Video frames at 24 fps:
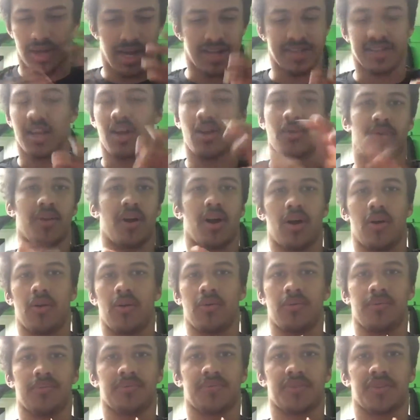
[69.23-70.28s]
I don't
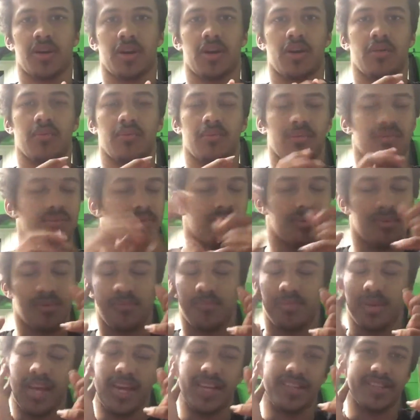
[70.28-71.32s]
know. So,
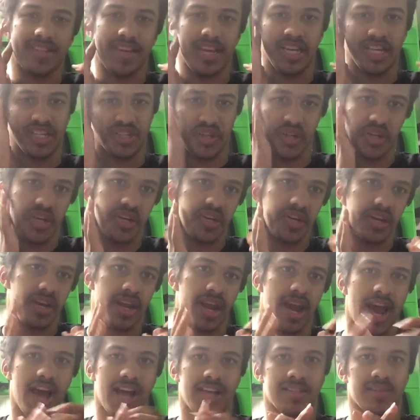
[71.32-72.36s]

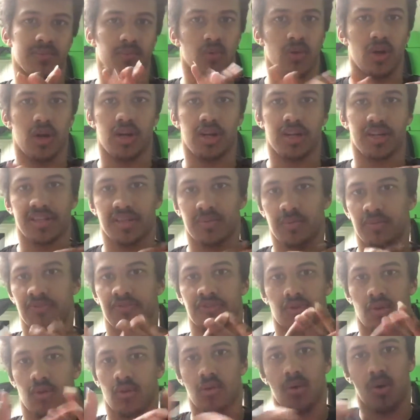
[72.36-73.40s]
PlayStation has worked with
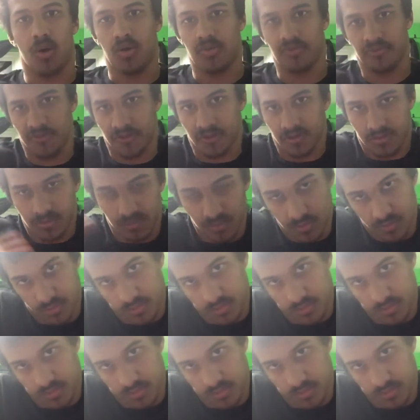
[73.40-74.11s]
Scott Cawthon,